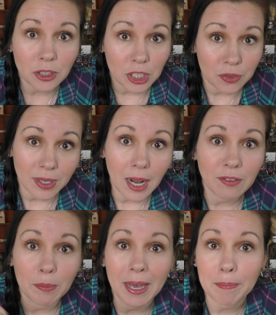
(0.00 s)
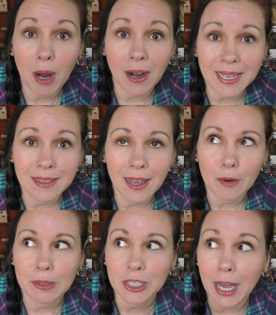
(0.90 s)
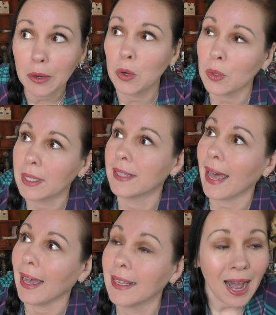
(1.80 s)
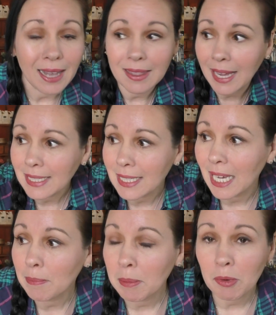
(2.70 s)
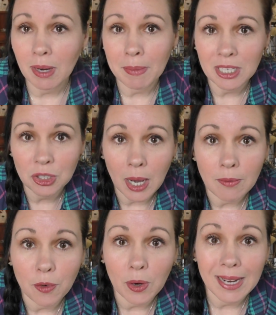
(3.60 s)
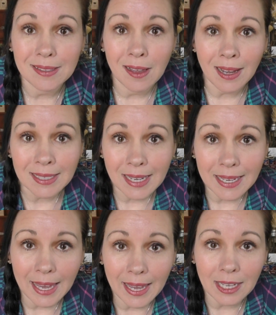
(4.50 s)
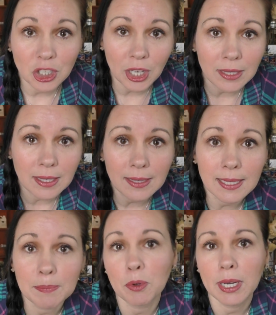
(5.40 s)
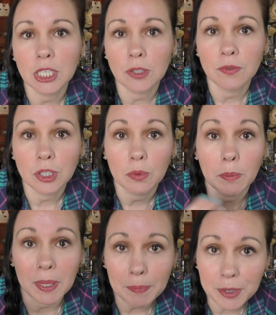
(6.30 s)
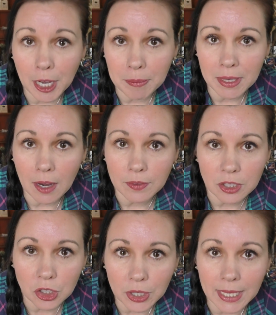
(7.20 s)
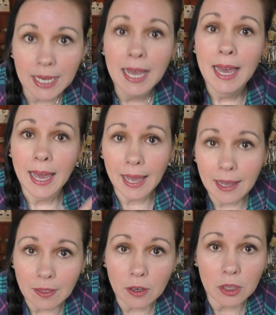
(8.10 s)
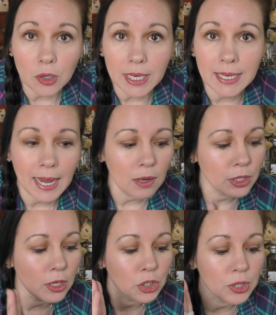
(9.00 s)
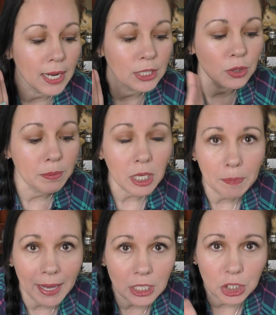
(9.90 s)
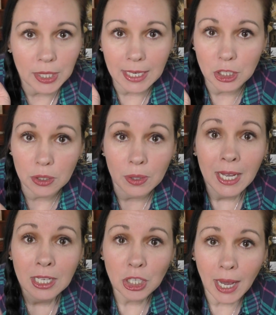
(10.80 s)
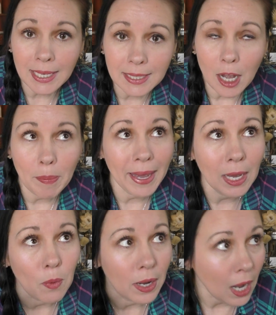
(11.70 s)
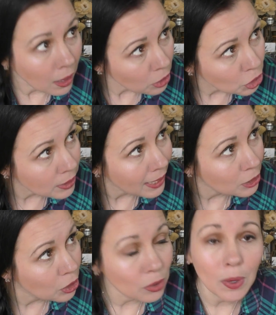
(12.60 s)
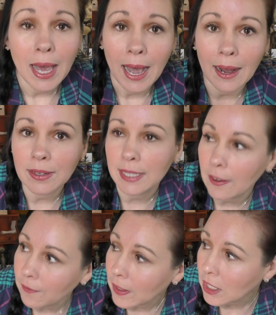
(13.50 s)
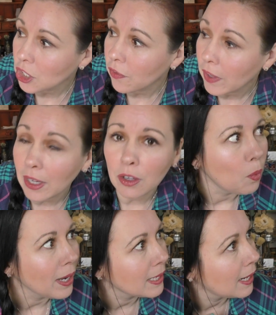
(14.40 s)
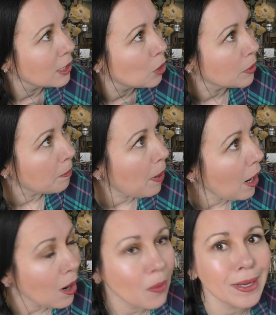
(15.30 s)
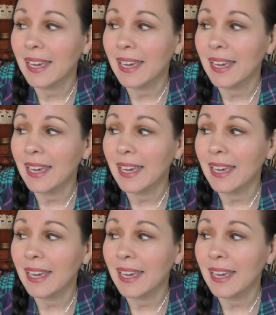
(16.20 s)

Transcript: She's right off our back parking lot, which how cool is that? I like to keep them around my shop for as long as I can, just as inspiration. So when people come in off the street and they're looking at, you know, should I do milk paint? Should I do chalky style paint? What color should I do? How does that finish feel? What can I do with a Poe?